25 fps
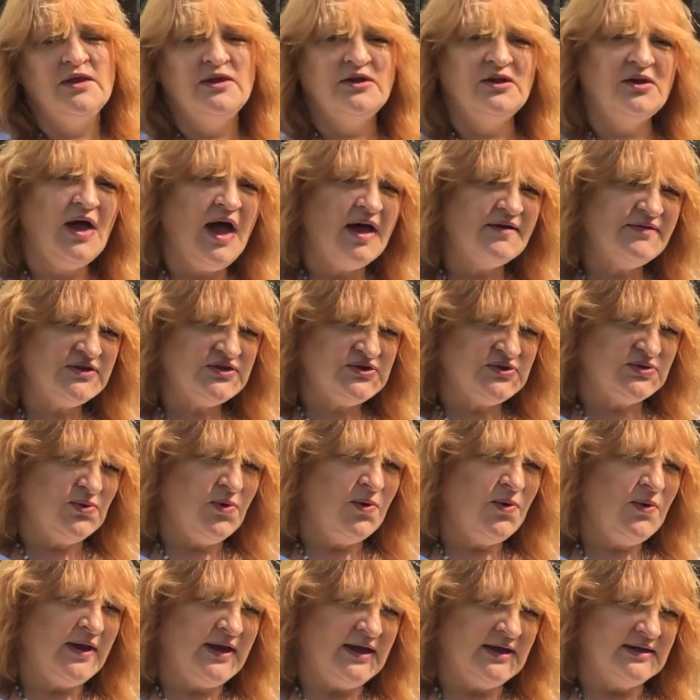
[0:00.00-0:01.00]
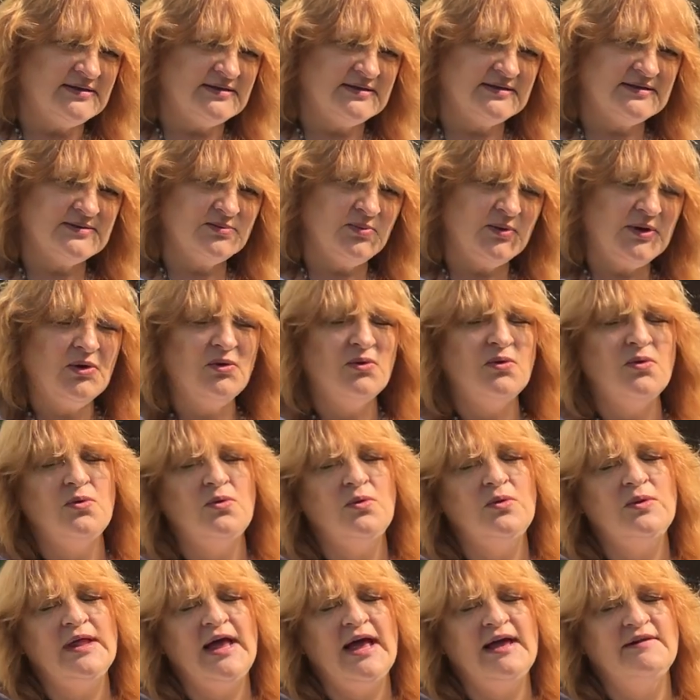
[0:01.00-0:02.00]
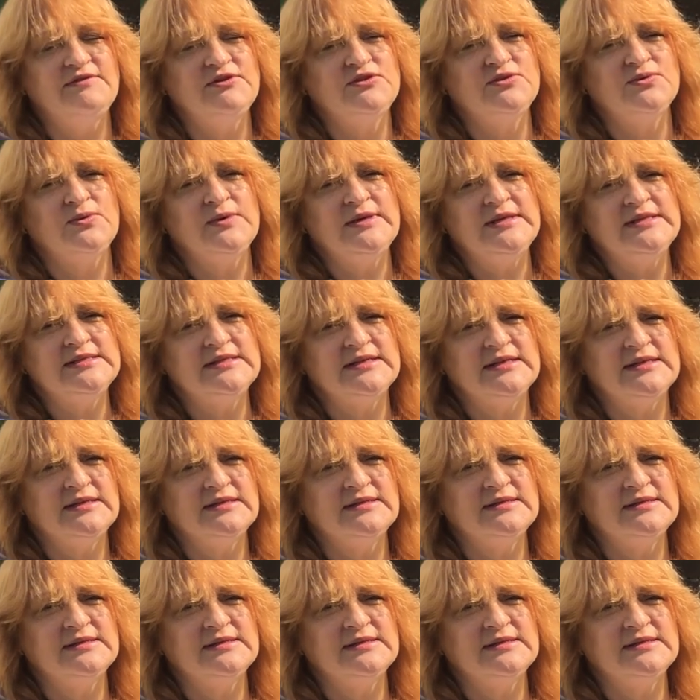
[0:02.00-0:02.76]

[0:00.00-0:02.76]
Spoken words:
You have a choice. We all have choices.